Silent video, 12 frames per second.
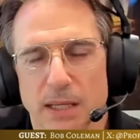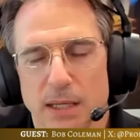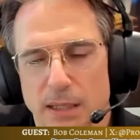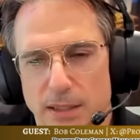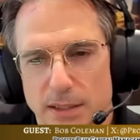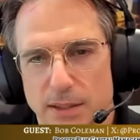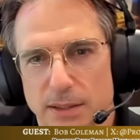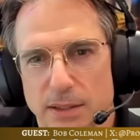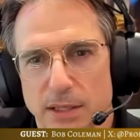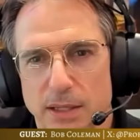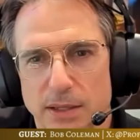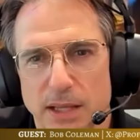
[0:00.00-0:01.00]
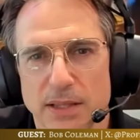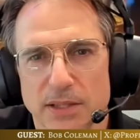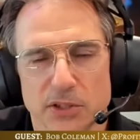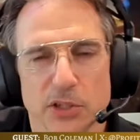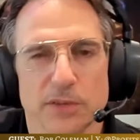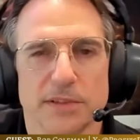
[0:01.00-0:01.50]
and the
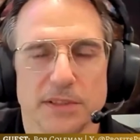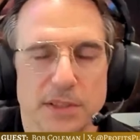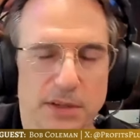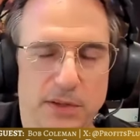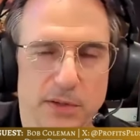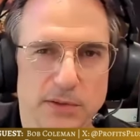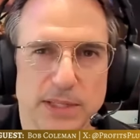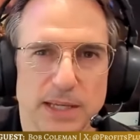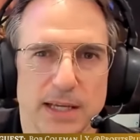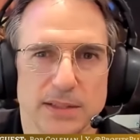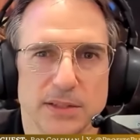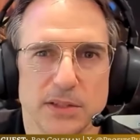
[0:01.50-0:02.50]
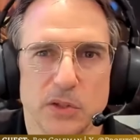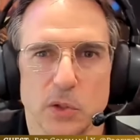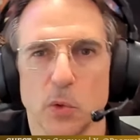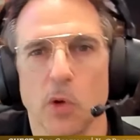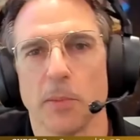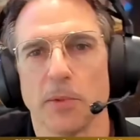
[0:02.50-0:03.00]
servicing of those debts.
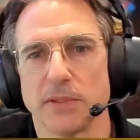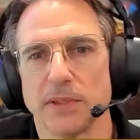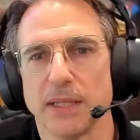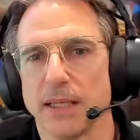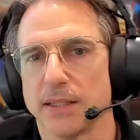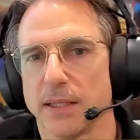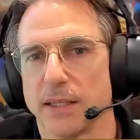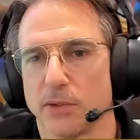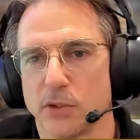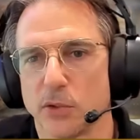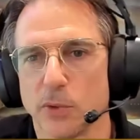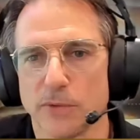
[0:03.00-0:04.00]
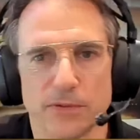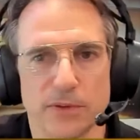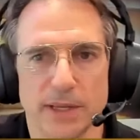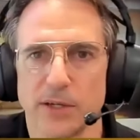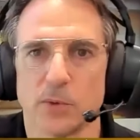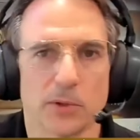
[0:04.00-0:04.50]
You almost need to
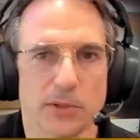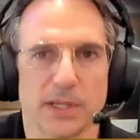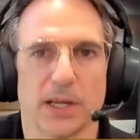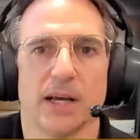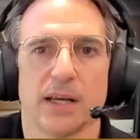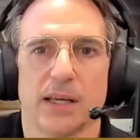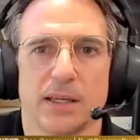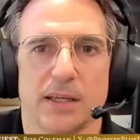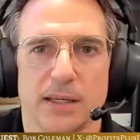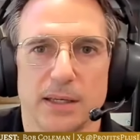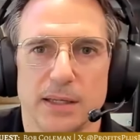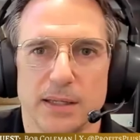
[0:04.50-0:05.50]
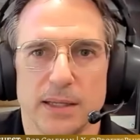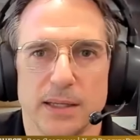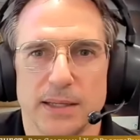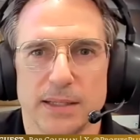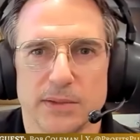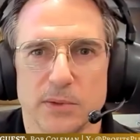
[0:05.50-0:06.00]
inflate or die.
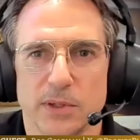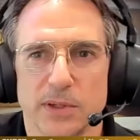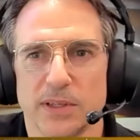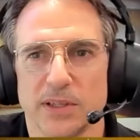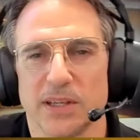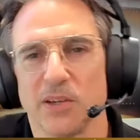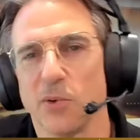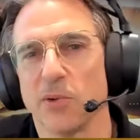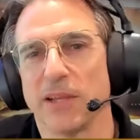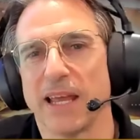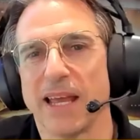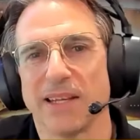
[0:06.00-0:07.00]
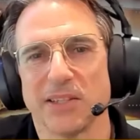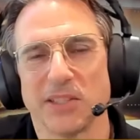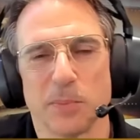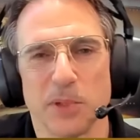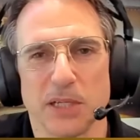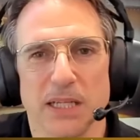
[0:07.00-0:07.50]
That's sort of an old
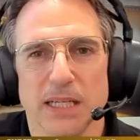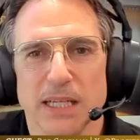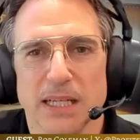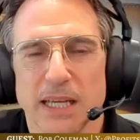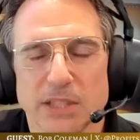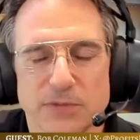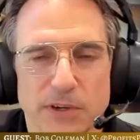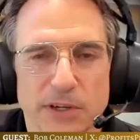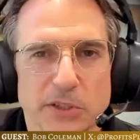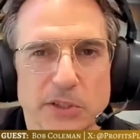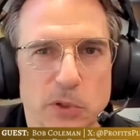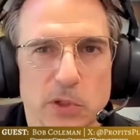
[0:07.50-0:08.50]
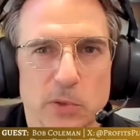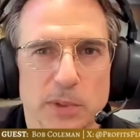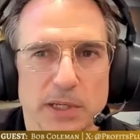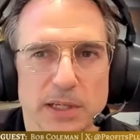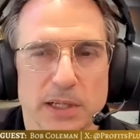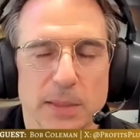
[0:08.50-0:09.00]
adage, but it's very true
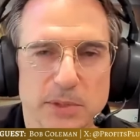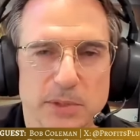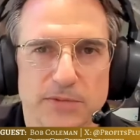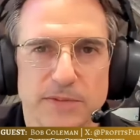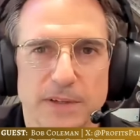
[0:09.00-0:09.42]
when it comes to